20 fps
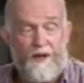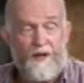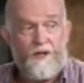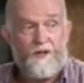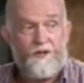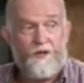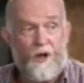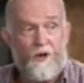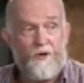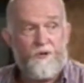
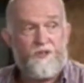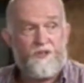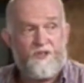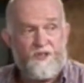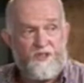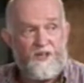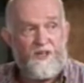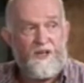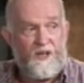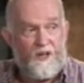Don't
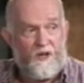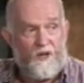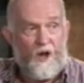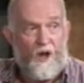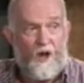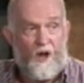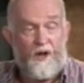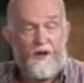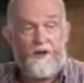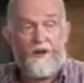see
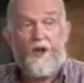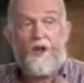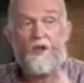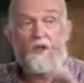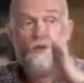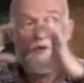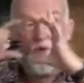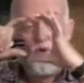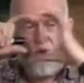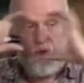God
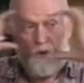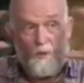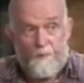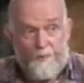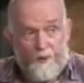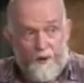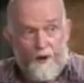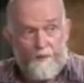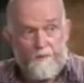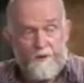through your
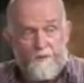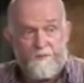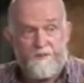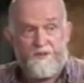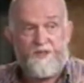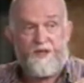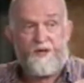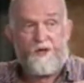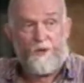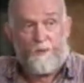problems.
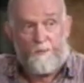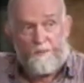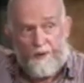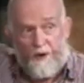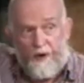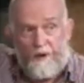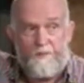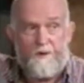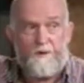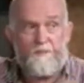See your
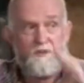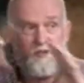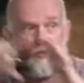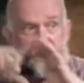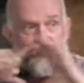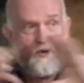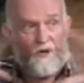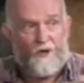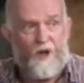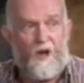problems
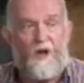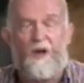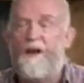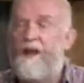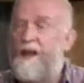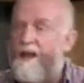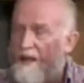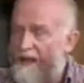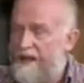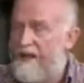through God,
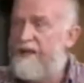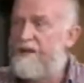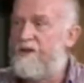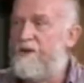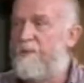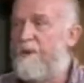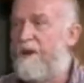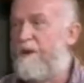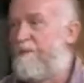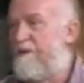and you're
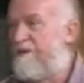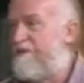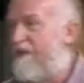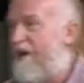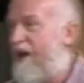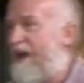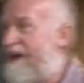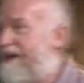going to be fine.